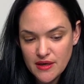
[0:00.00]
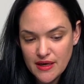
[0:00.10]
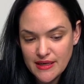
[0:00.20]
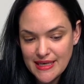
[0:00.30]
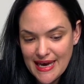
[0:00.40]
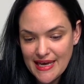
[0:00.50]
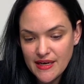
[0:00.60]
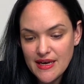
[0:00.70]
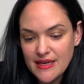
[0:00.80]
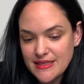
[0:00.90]

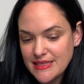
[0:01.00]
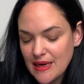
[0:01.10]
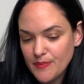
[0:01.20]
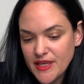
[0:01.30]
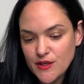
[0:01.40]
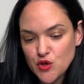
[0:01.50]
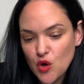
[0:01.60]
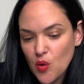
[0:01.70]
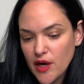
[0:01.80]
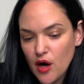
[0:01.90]
Again, something's
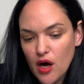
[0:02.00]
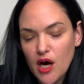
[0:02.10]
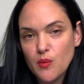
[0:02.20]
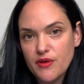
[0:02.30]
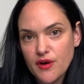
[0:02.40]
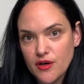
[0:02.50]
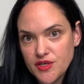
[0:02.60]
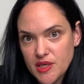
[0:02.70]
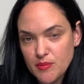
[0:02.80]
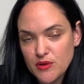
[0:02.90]
going on when our
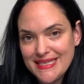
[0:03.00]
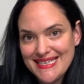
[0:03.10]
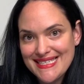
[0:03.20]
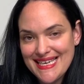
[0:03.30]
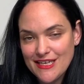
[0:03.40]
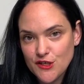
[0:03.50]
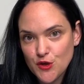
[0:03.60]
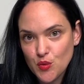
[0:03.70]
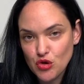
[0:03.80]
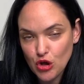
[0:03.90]
adipocytes get
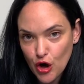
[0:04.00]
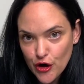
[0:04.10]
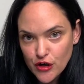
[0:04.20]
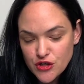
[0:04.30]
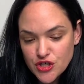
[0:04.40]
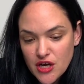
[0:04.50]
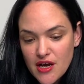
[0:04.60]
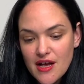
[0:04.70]
too large